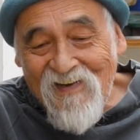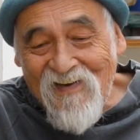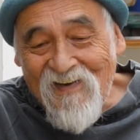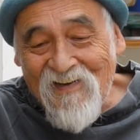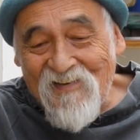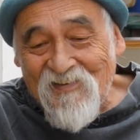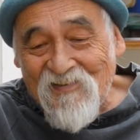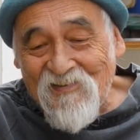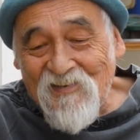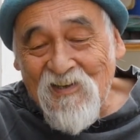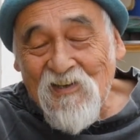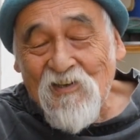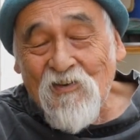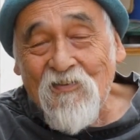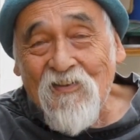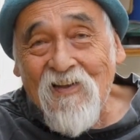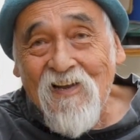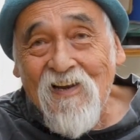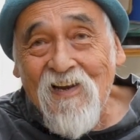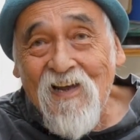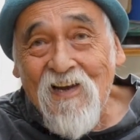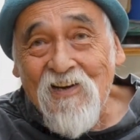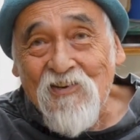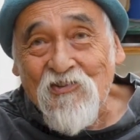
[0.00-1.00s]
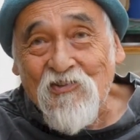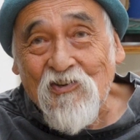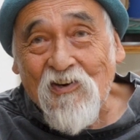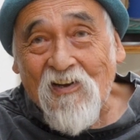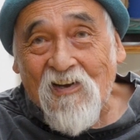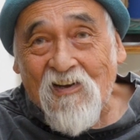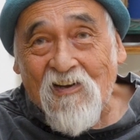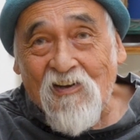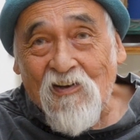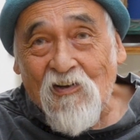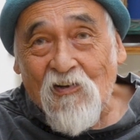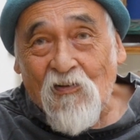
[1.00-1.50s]
of the
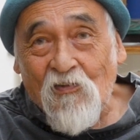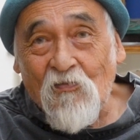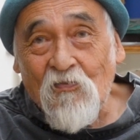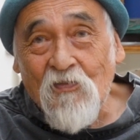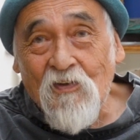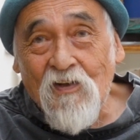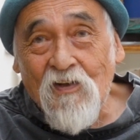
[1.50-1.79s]
electric kiln,